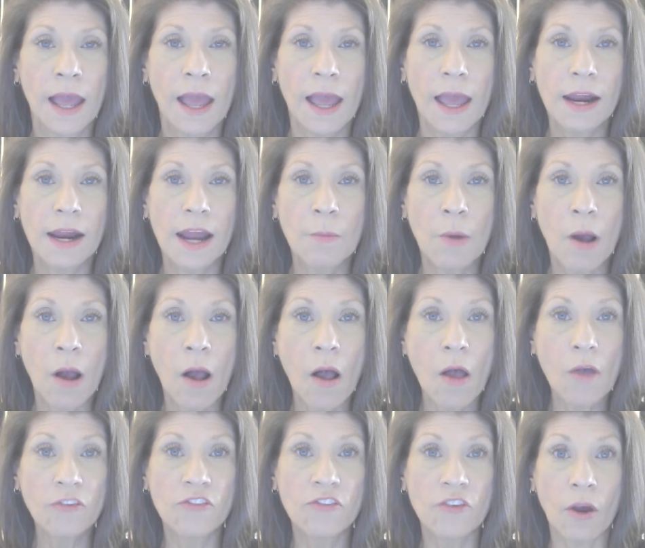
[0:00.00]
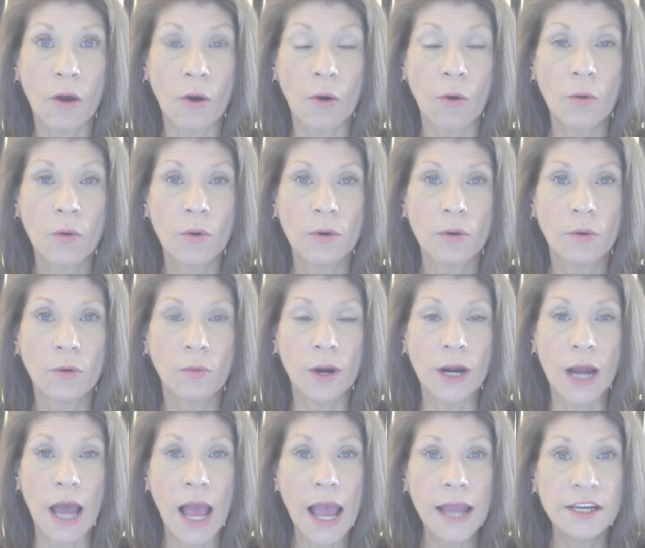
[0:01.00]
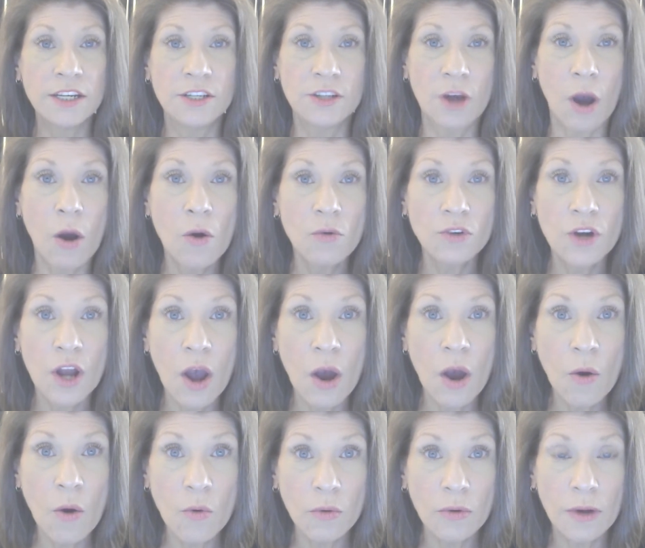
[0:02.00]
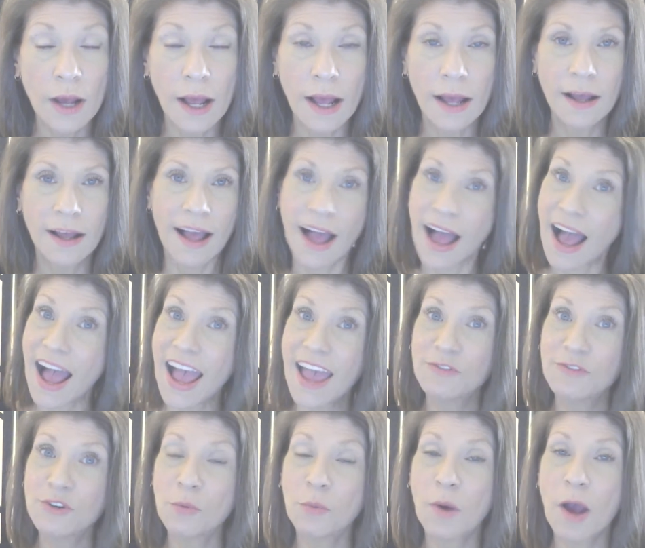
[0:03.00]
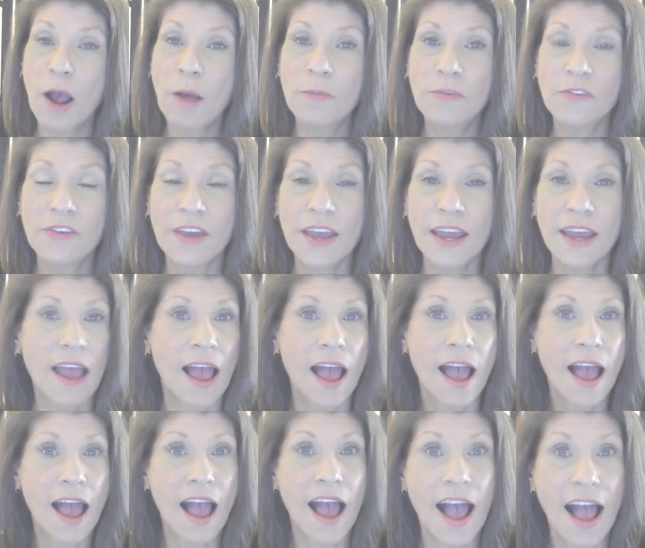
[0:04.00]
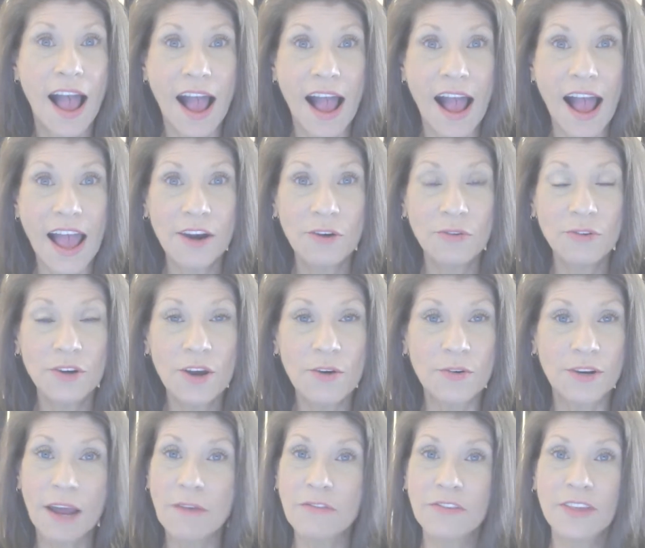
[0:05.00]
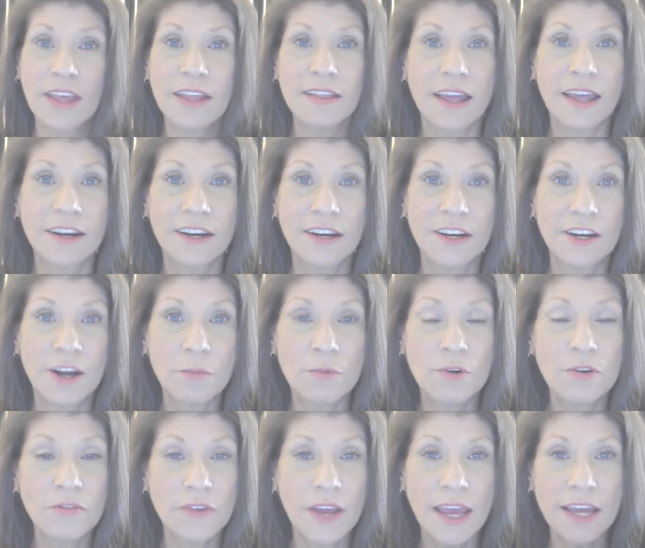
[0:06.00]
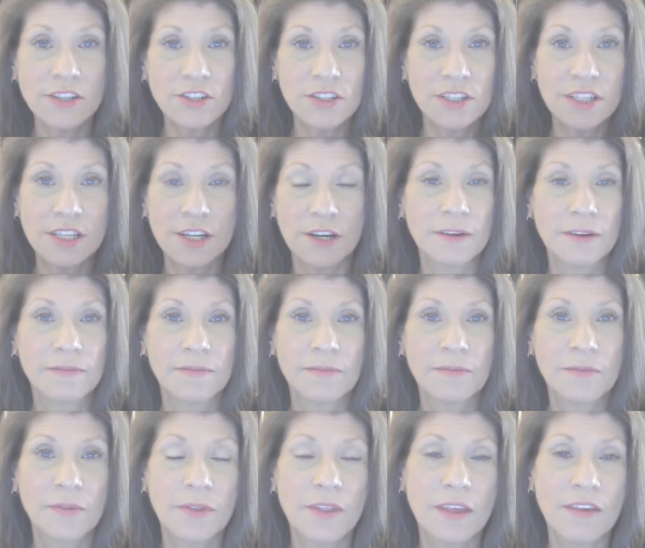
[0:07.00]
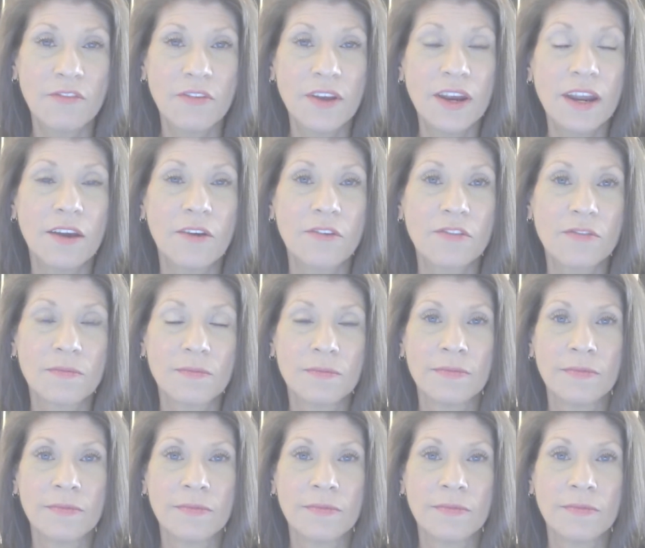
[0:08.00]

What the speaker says: And I'm also, when I don't know, I have no problem saying, I don't know. And I've said that in a number of occasions here in these videos.